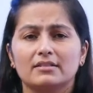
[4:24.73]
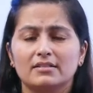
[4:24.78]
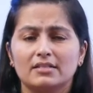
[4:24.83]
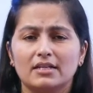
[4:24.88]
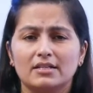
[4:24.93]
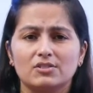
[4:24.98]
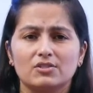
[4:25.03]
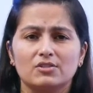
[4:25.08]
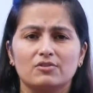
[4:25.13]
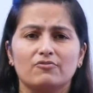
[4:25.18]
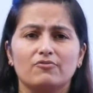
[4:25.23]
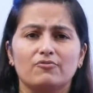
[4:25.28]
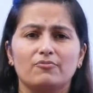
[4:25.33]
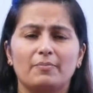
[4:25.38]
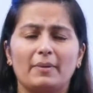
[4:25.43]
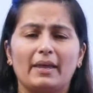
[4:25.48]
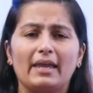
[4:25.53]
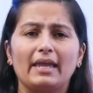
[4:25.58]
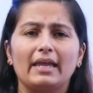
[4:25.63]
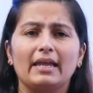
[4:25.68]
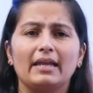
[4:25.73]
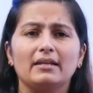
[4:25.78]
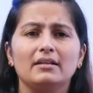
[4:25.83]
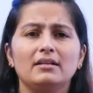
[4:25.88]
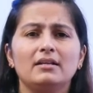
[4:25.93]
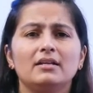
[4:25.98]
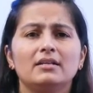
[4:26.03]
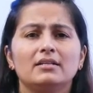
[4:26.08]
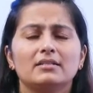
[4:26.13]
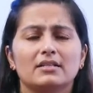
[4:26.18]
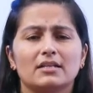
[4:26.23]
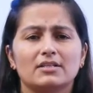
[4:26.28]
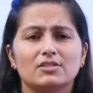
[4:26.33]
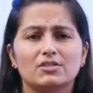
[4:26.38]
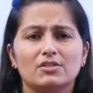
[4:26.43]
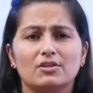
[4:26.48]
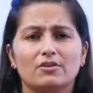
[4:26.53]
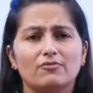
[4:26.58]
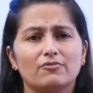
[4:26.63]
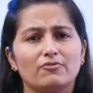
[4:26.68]
touch of pain,
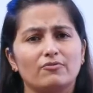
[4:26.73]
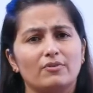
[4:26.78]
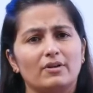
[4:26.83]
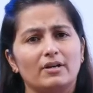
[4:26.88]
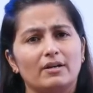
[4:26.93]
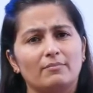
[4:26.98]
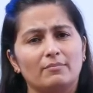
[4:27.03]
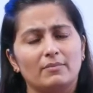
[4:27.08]
touch of